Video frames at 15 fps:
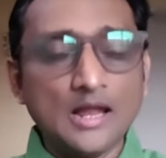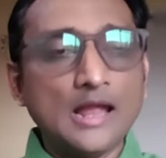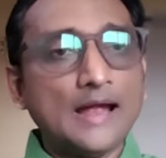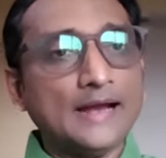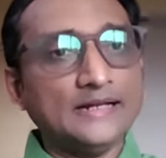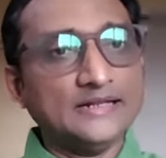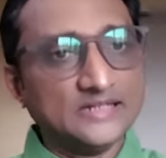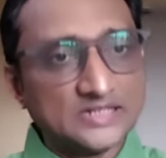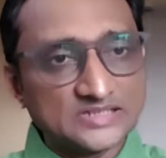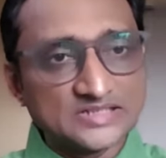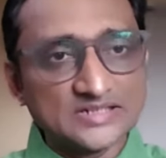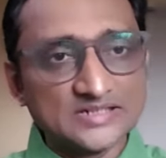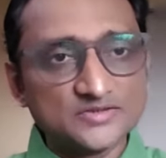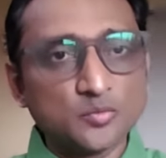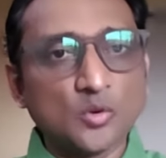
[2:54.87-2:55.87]
And this
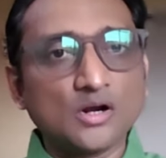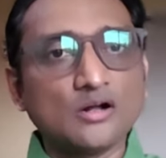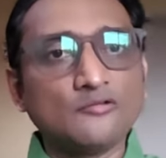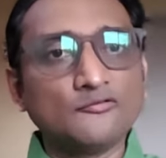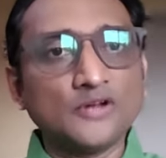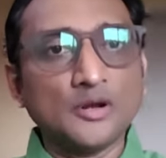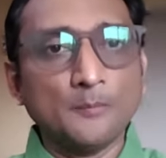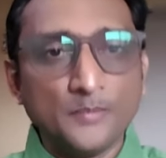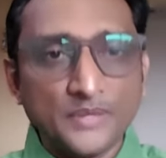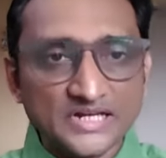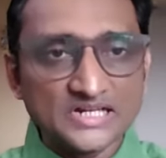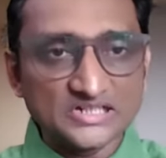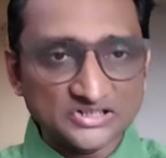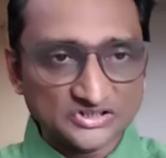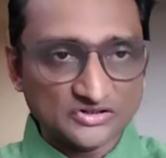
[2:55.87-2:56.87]
is one of the
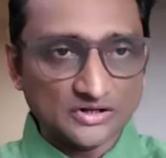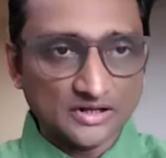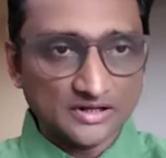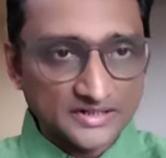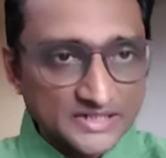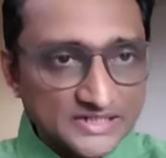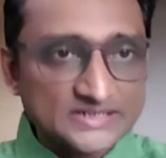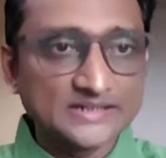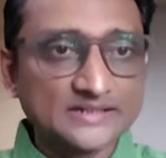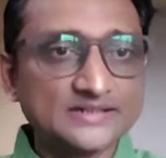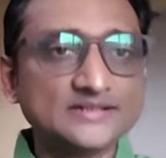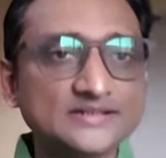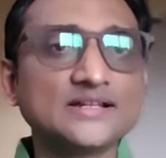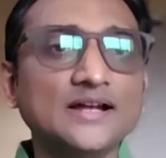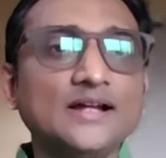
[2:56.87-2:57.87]
biggest
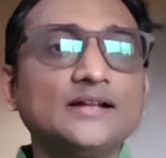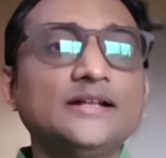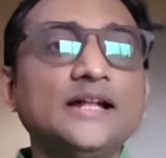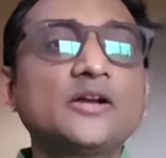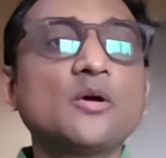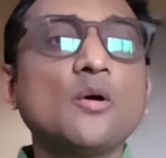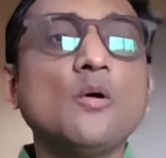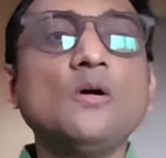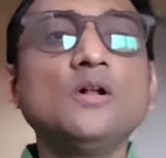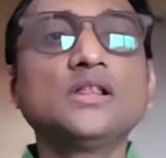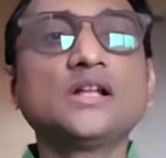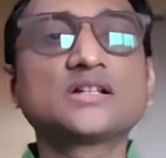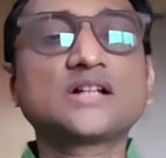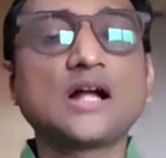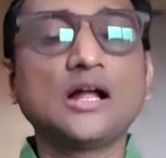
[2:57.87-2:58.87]
reasons that all
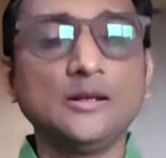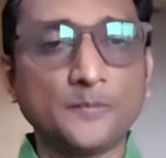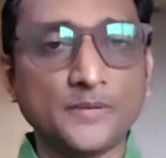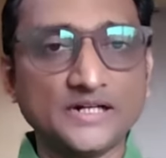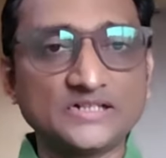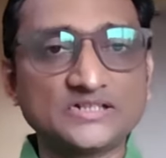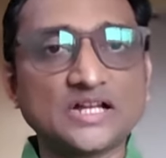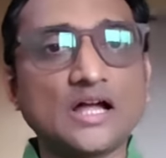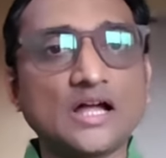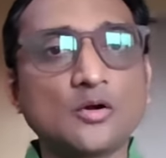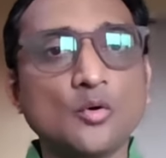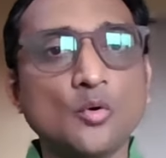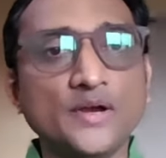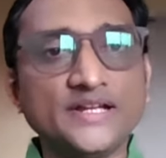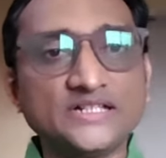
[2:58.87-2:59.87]
the culprits are
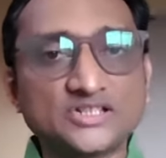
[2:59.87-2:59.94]
going